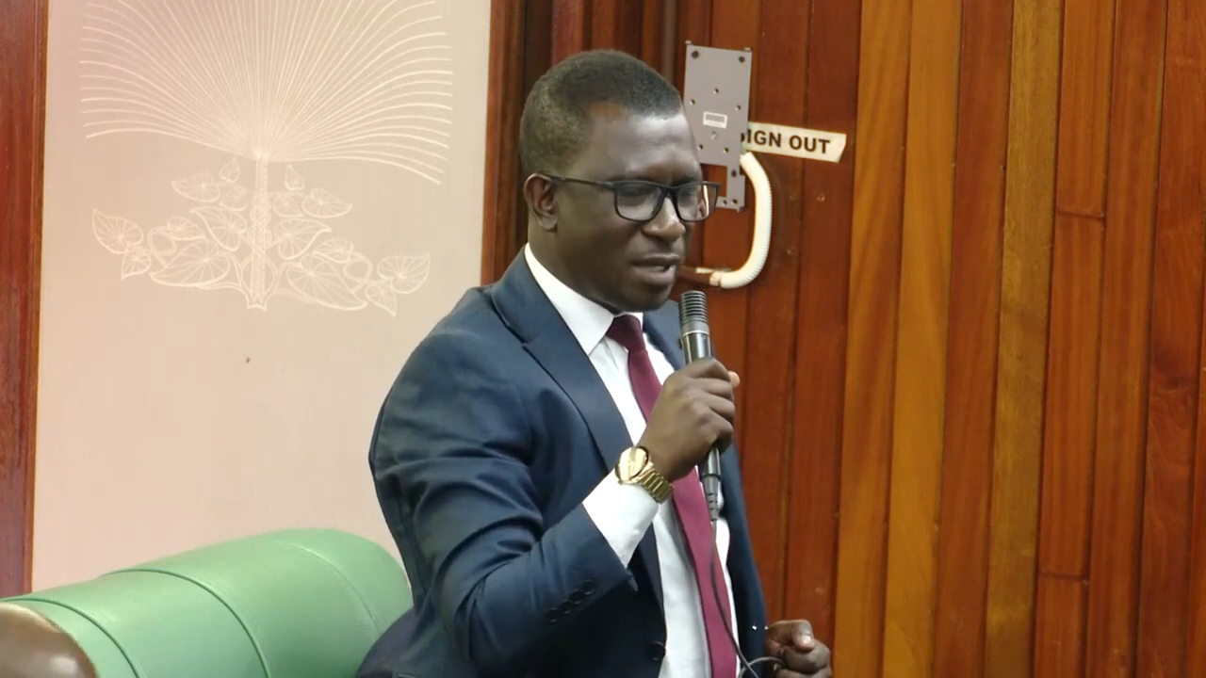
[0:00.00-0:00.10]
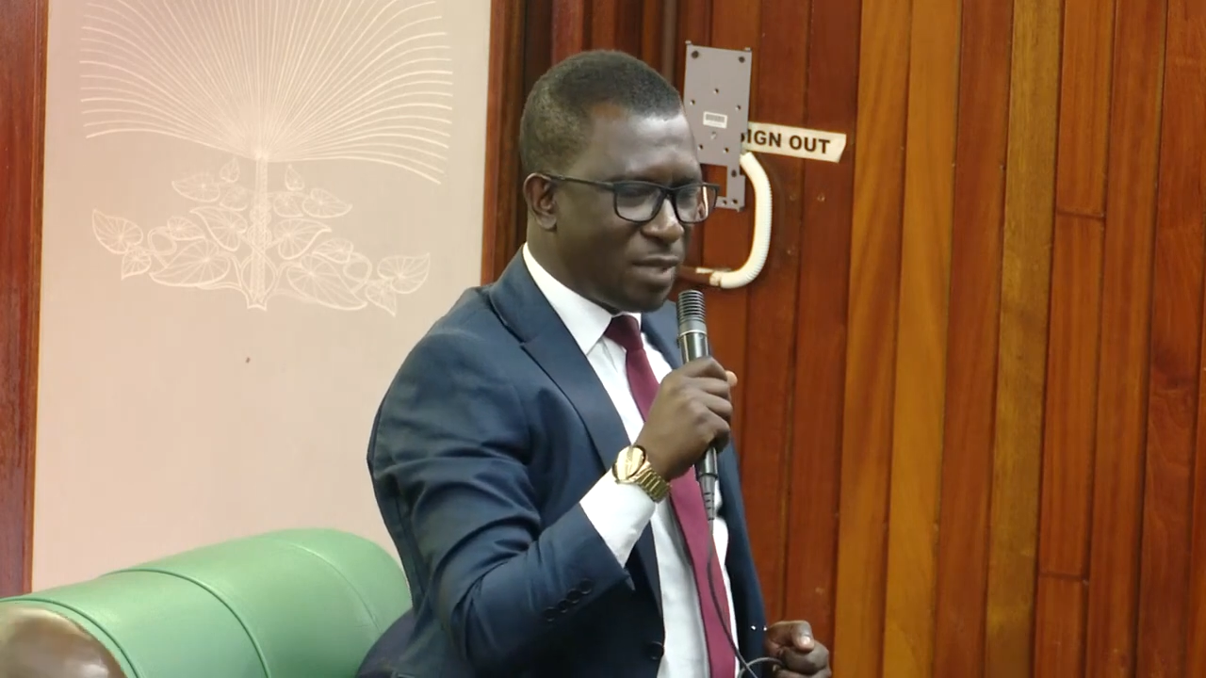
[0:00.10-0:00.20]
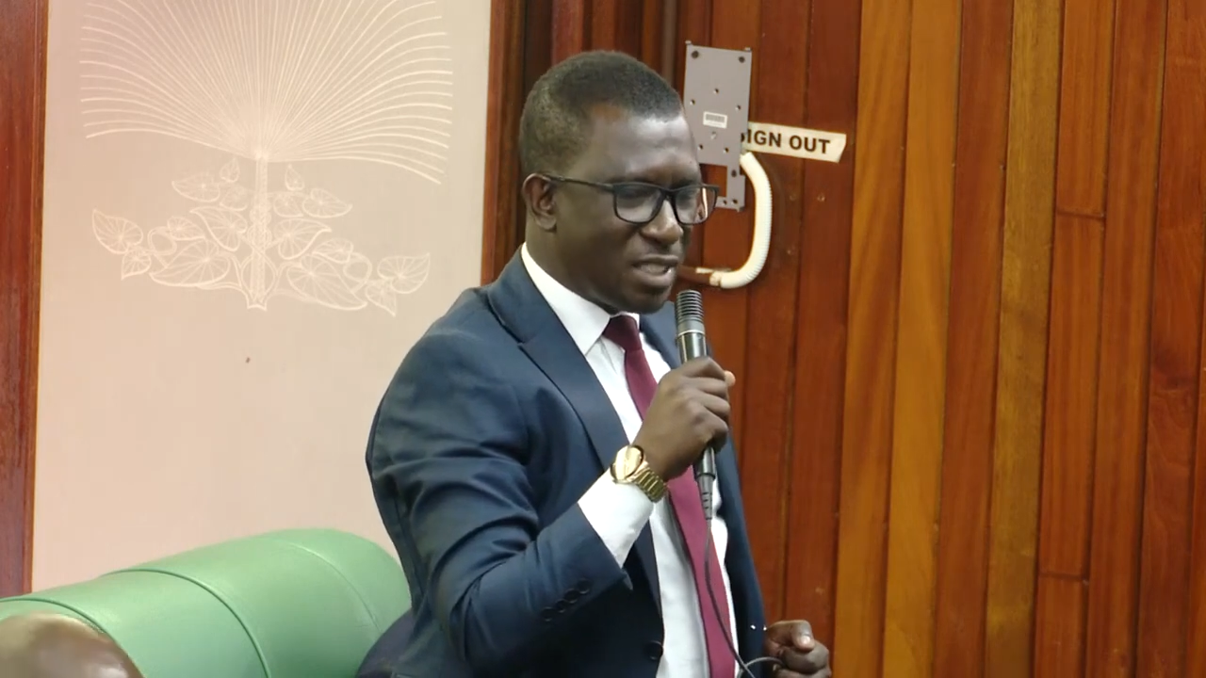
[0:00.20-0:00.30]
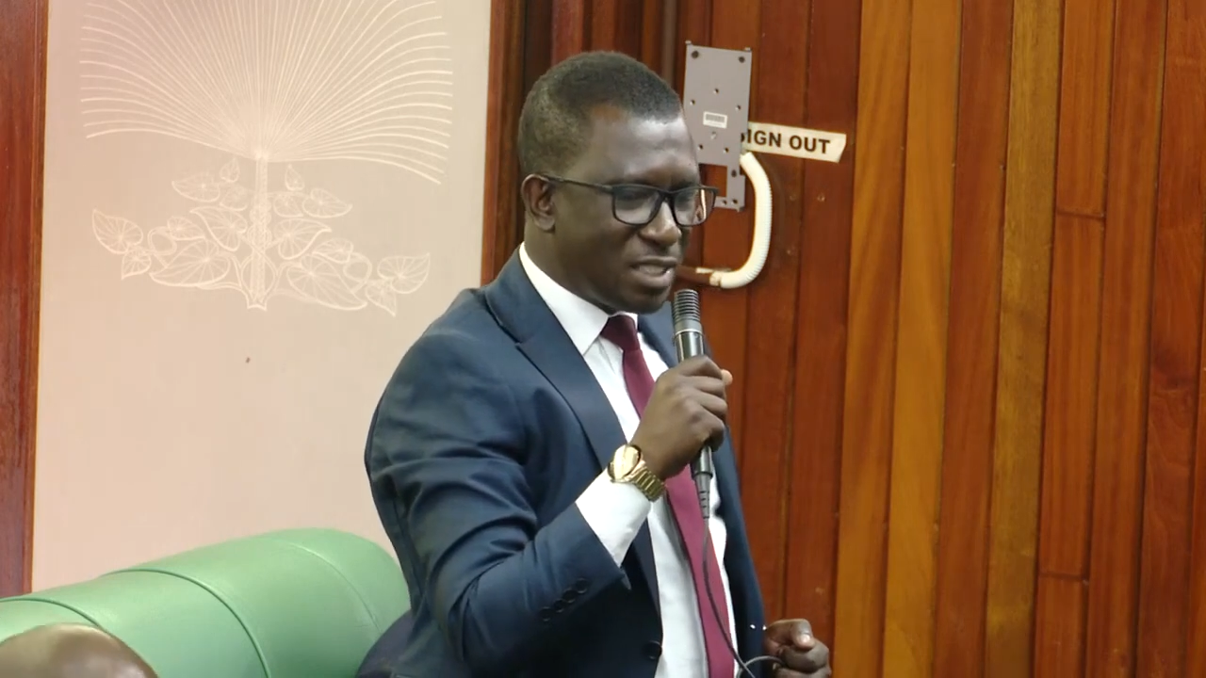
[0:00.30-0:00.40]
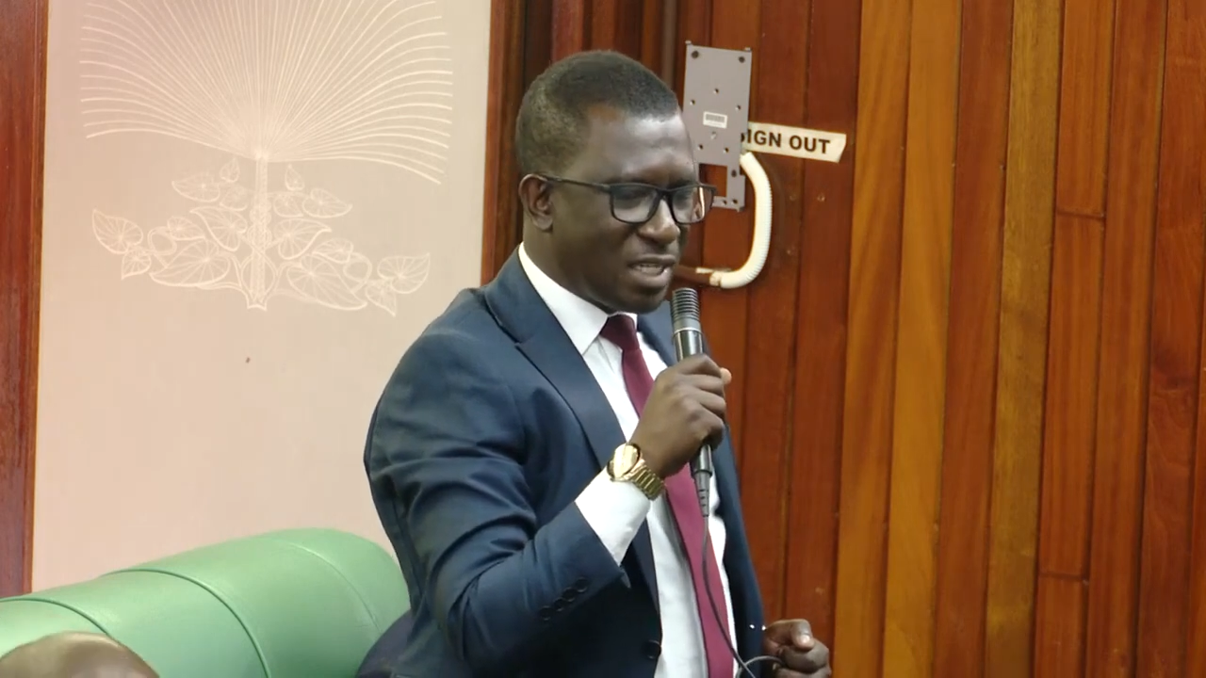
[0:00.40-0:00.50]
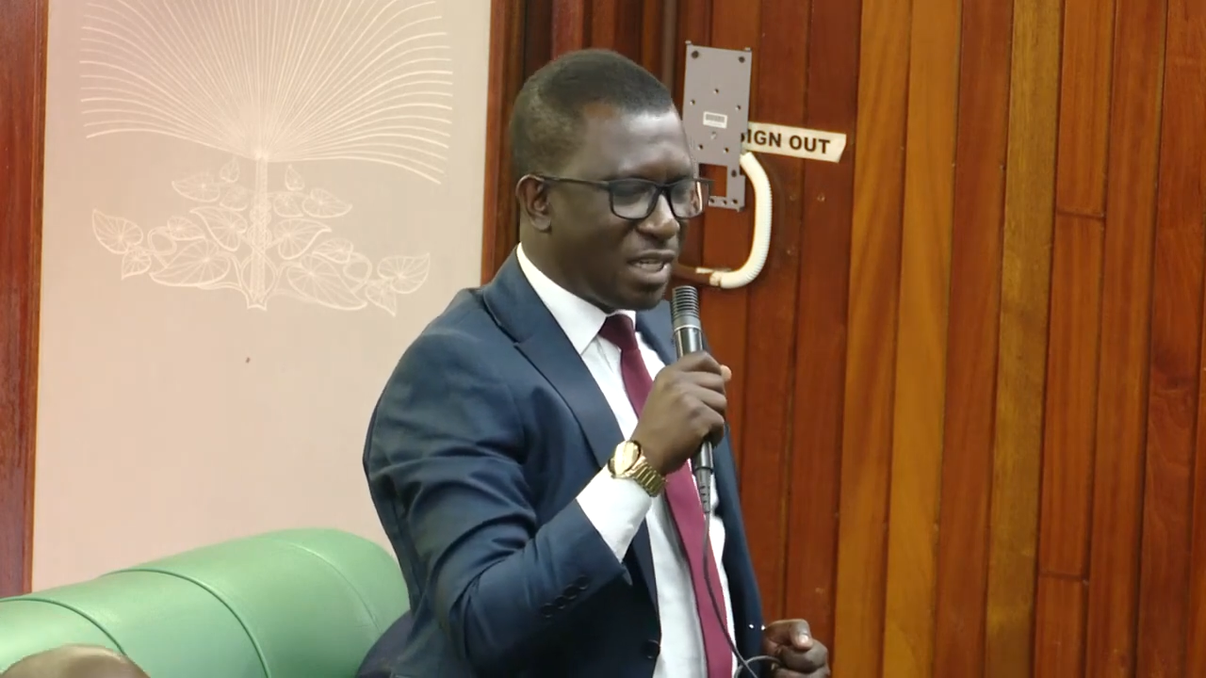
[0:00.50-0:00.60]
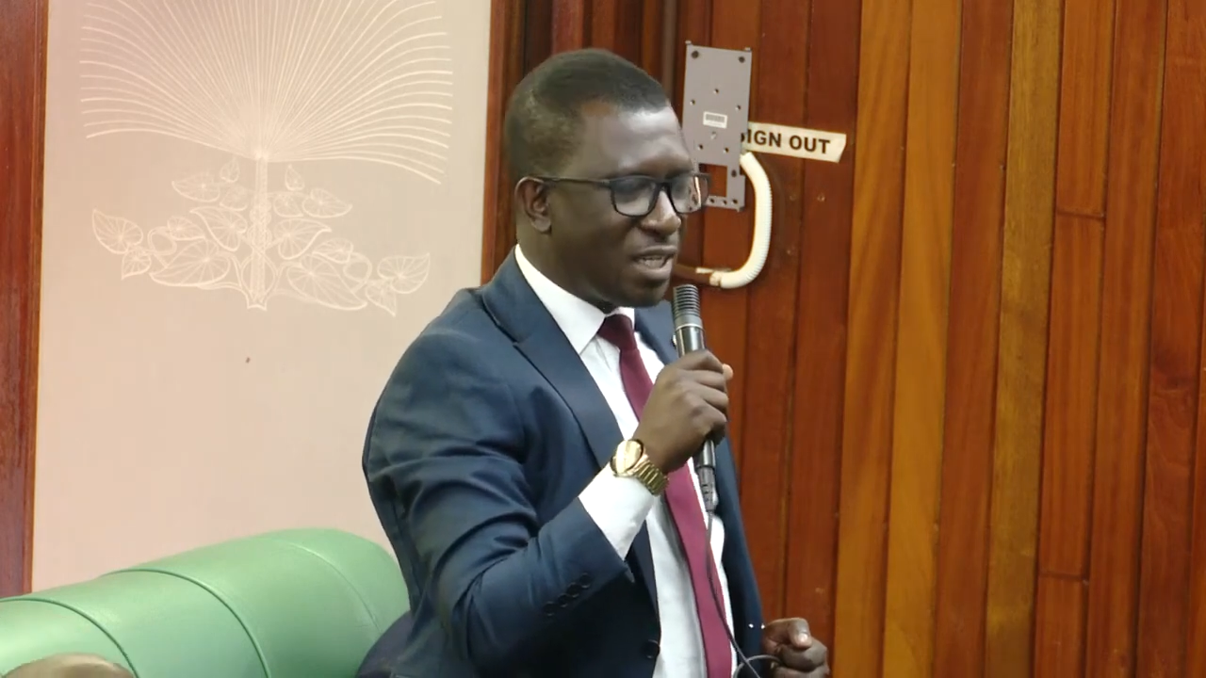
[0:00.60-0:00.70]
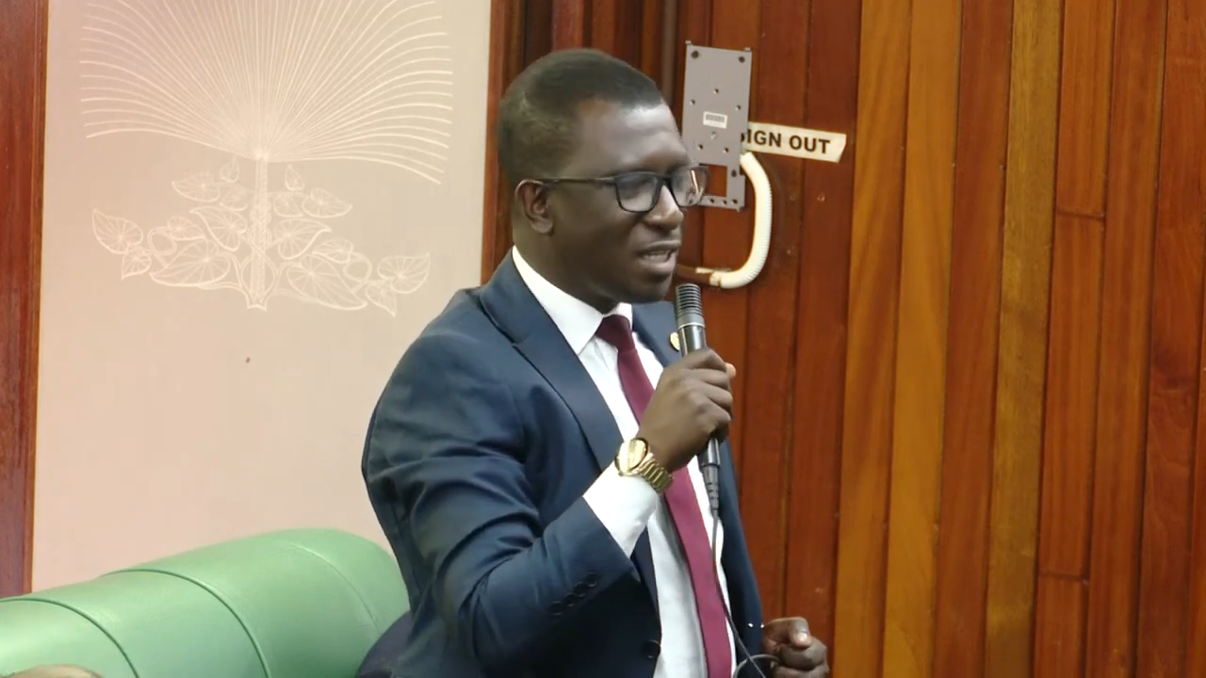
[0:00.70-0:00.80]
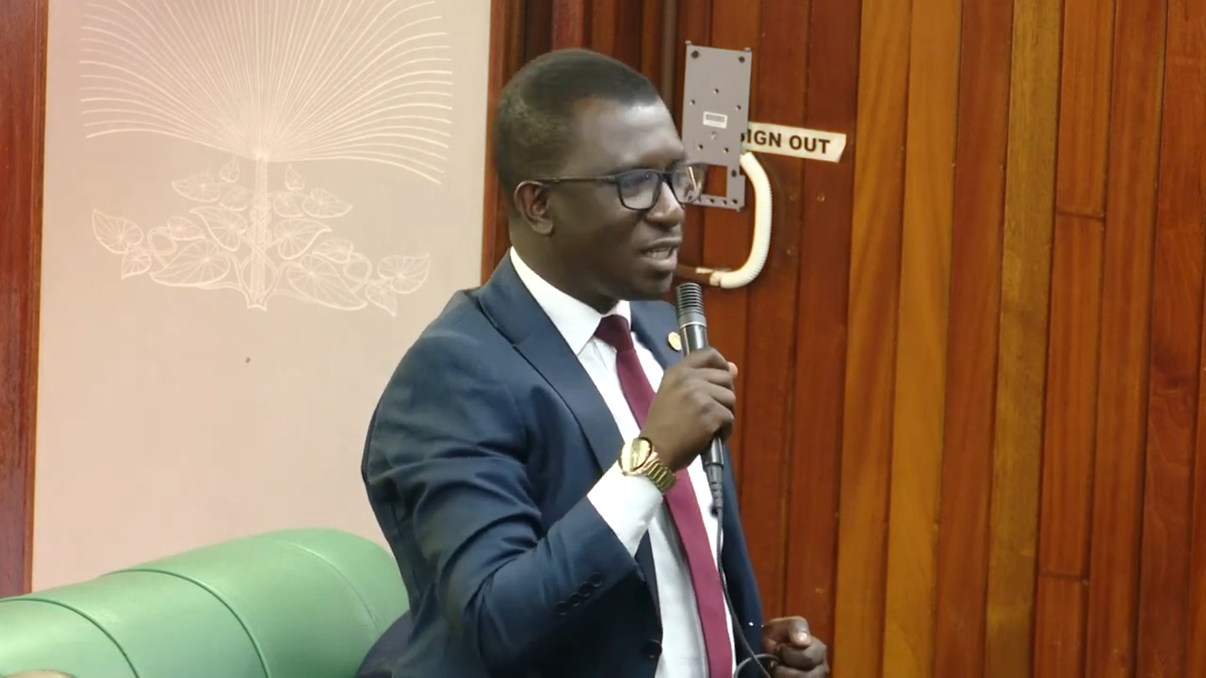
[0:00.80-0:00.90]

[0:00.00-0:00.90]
the minister